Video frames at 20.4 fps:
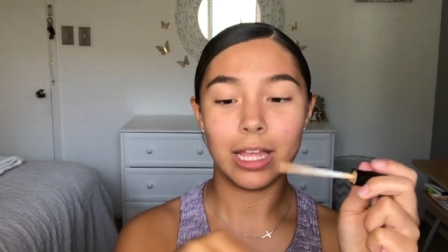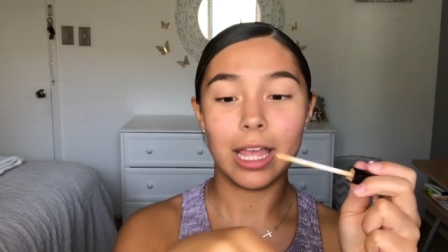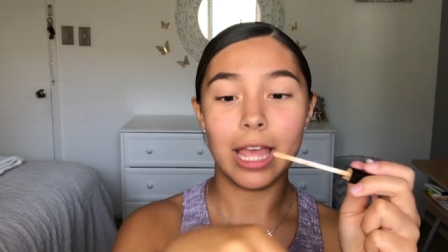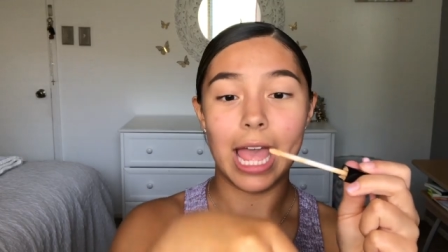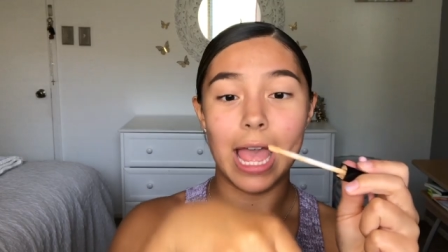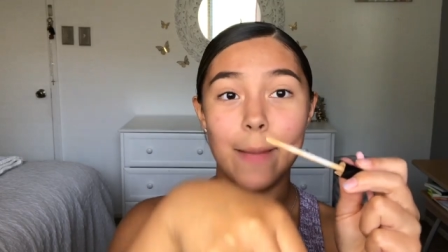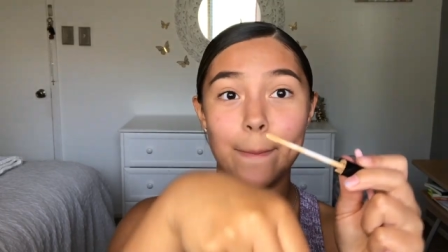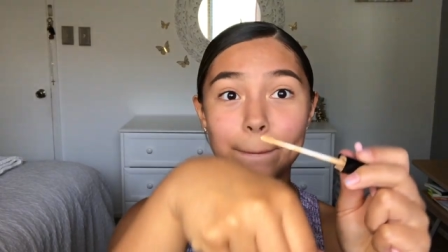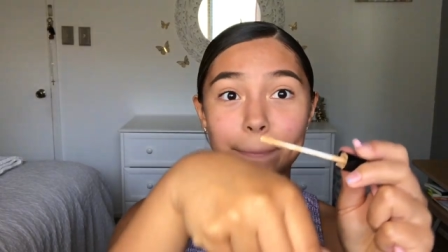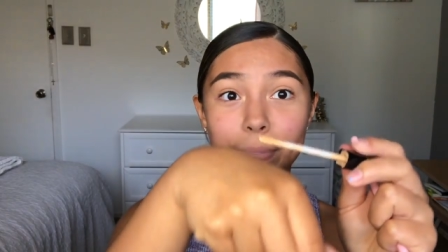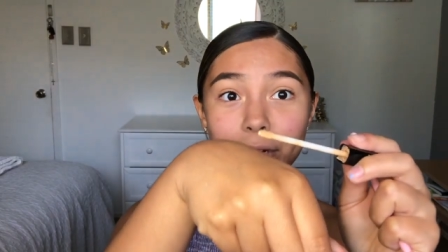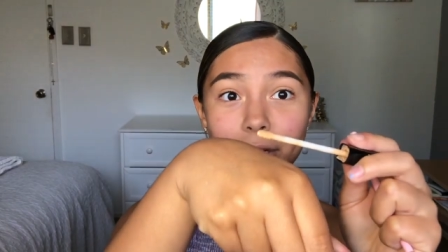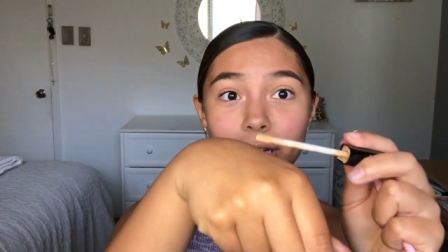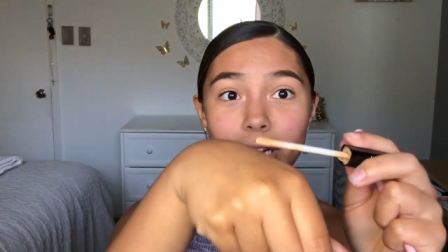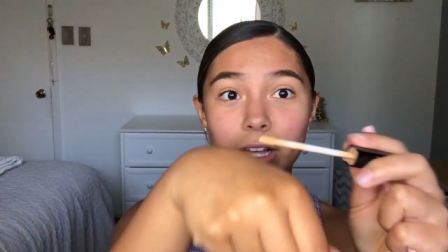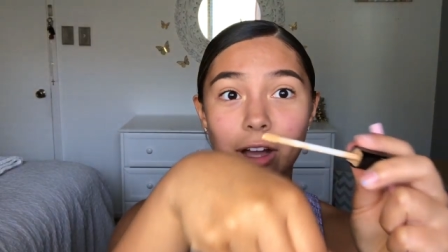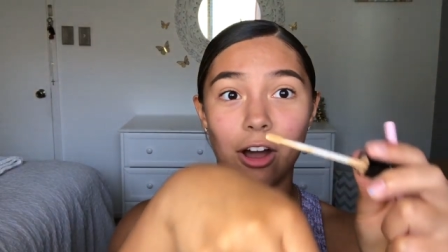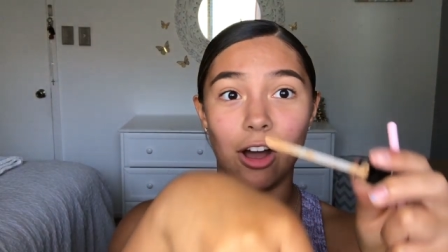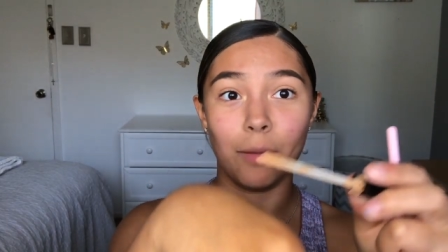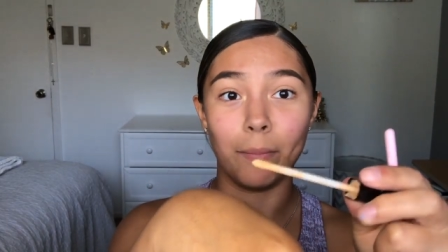and put
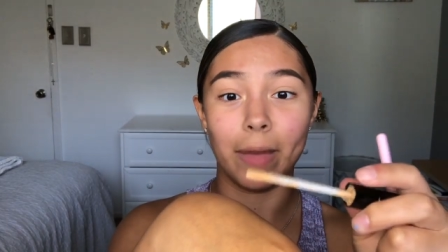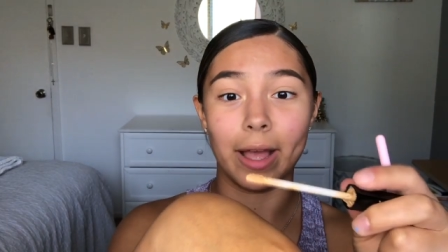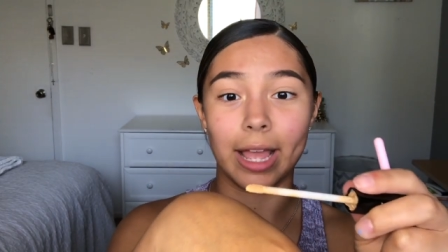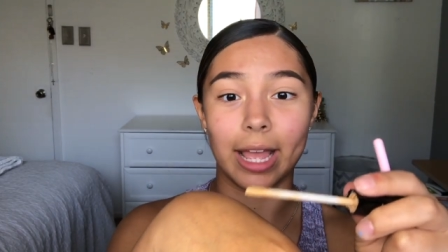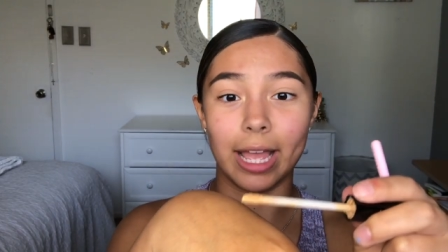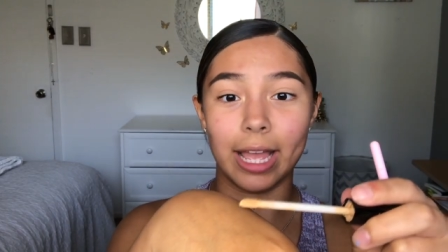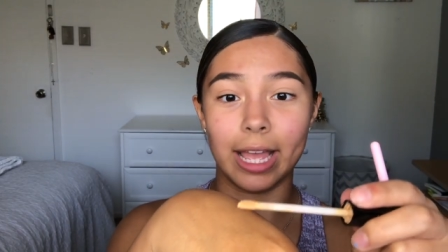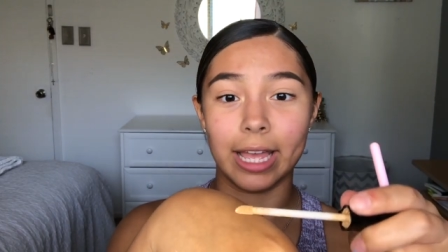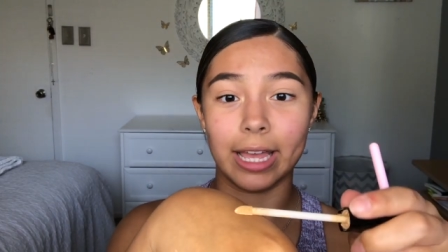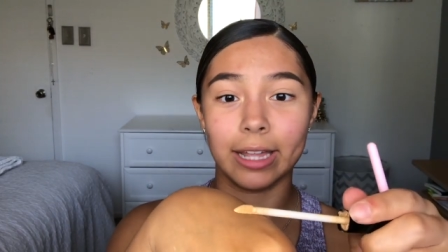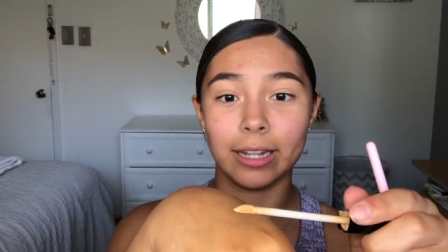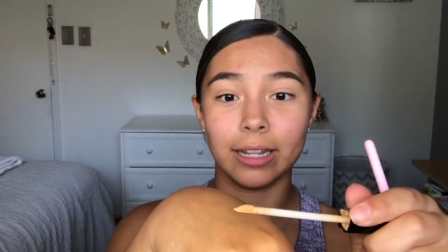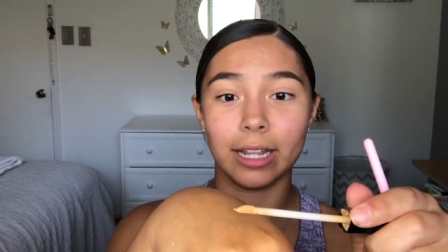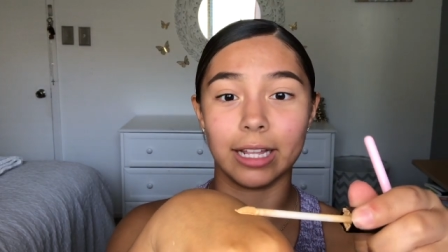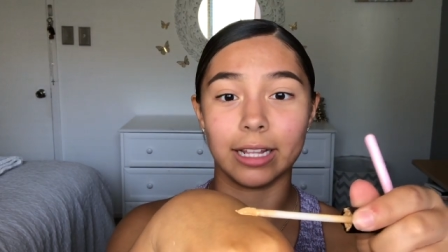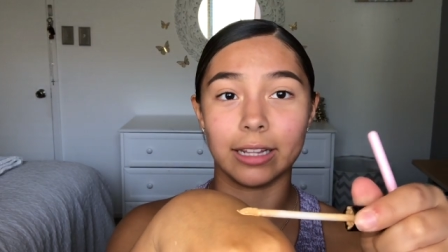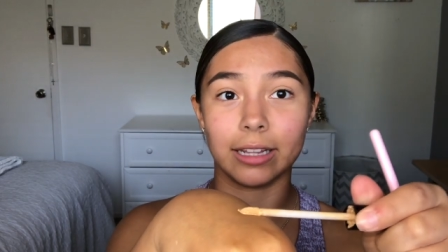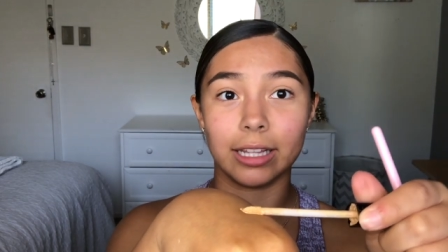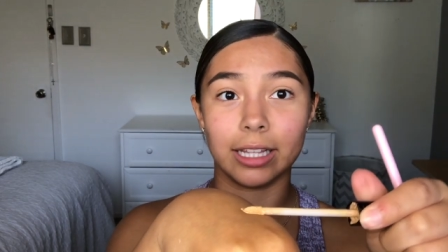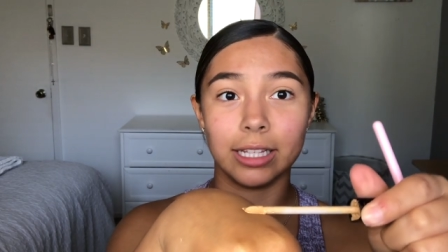it on my hand
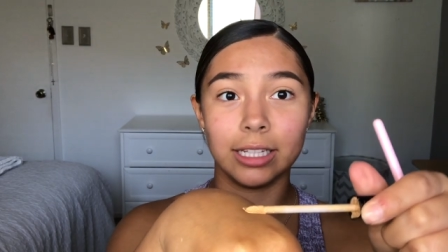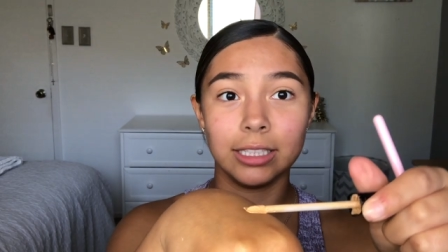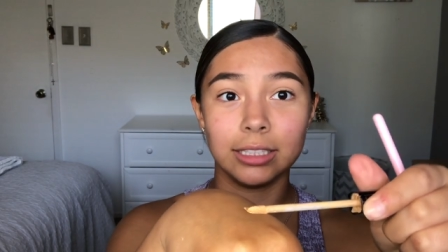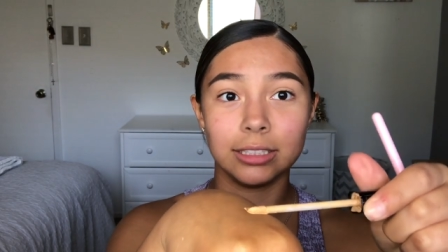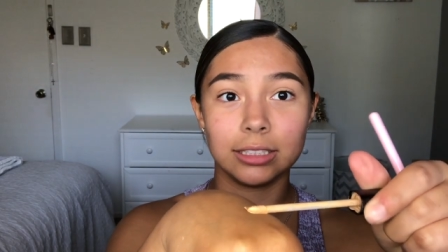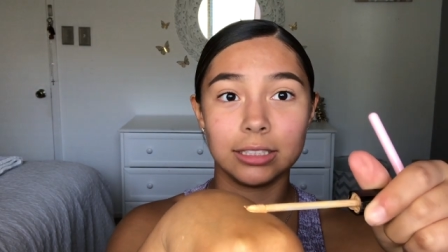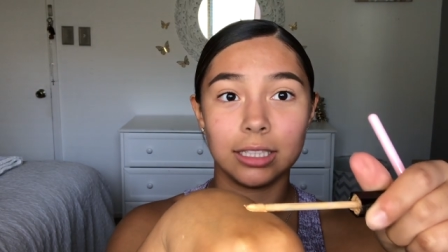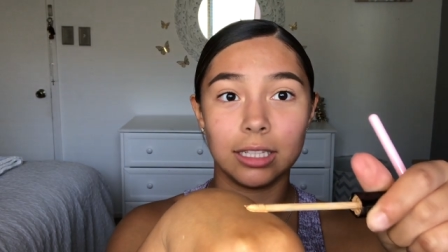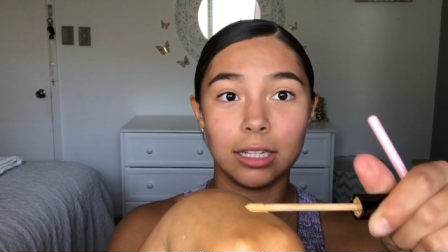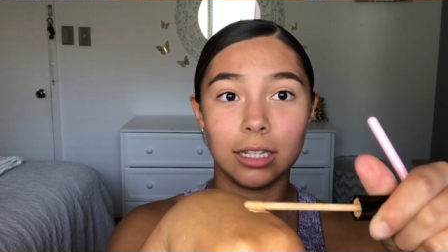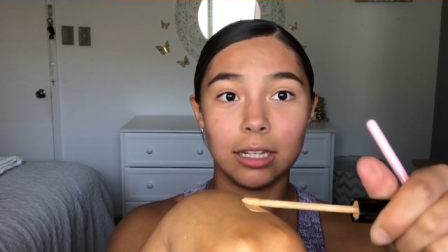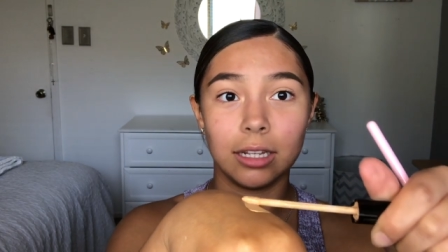like this,